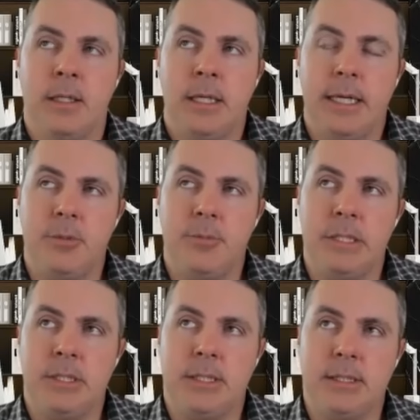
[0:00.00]
And you
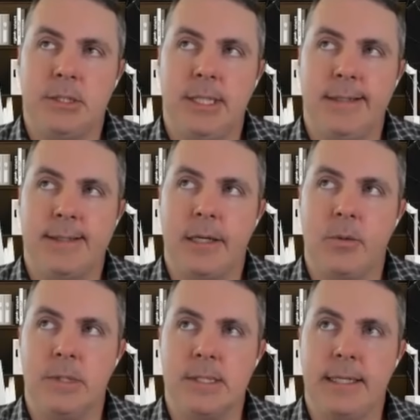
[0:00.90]
mentioned the gene
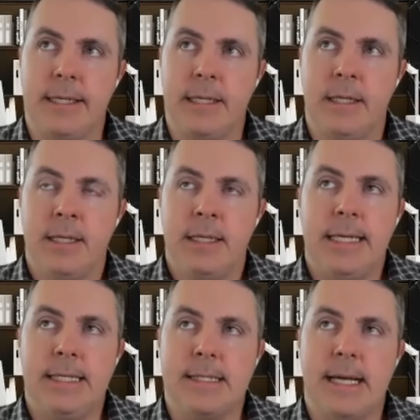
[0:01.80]
sequencing.
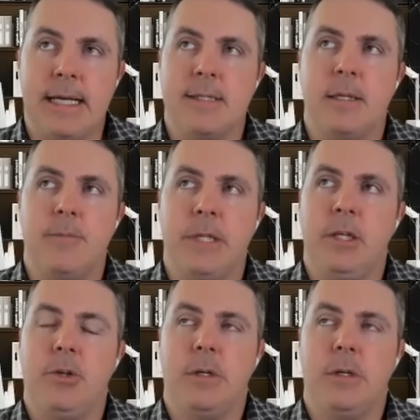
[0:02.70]
Is that something you